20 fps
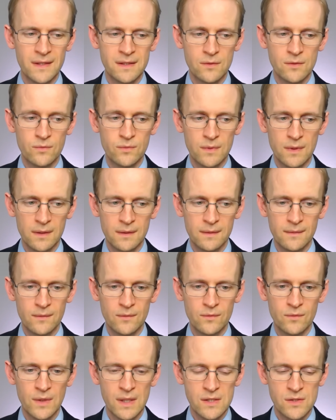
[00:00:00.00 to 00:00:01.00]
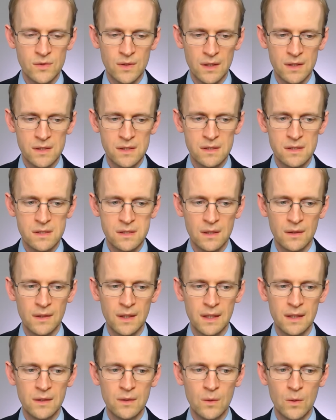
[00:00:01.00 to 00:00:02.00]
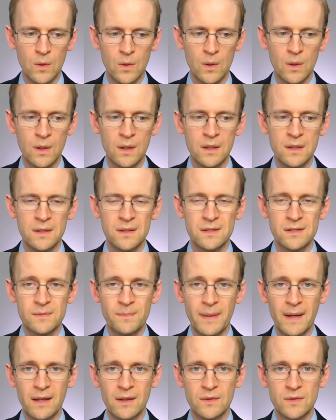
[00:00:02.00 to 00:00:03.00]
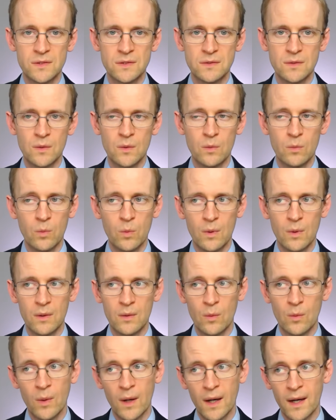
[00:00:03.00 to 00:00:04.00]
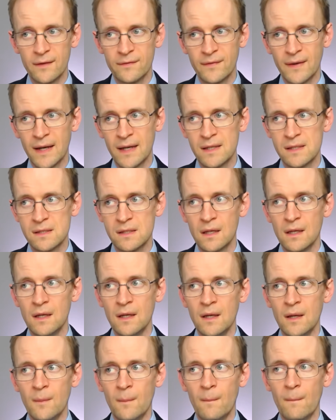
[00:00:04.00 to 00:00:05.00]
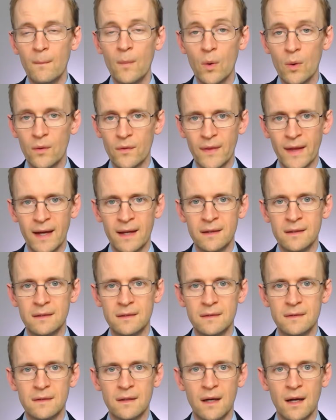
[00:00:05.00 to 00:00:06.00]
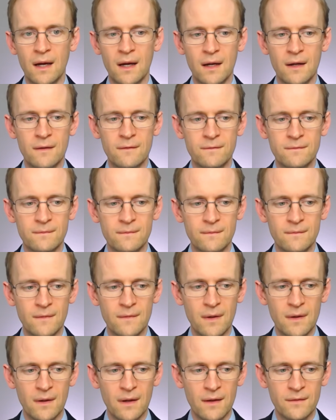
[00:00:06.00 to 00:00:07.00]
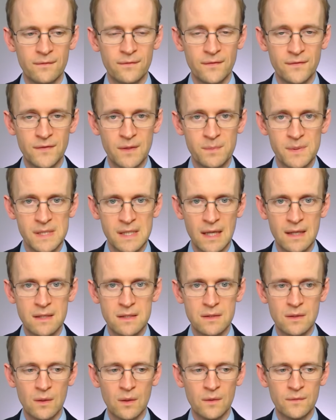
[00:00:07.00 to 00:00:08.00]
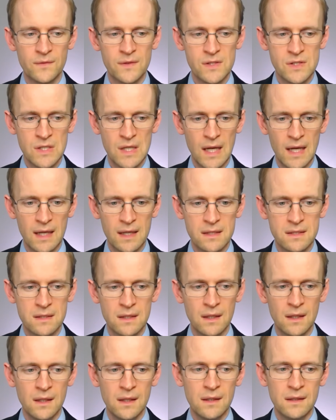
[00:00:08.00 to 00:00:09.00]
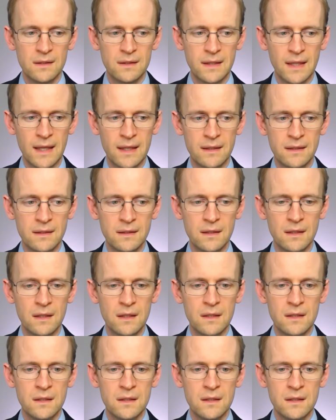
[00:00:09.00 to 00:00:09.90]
are restructured so that your spouse or wife has more than 50% of the shares, then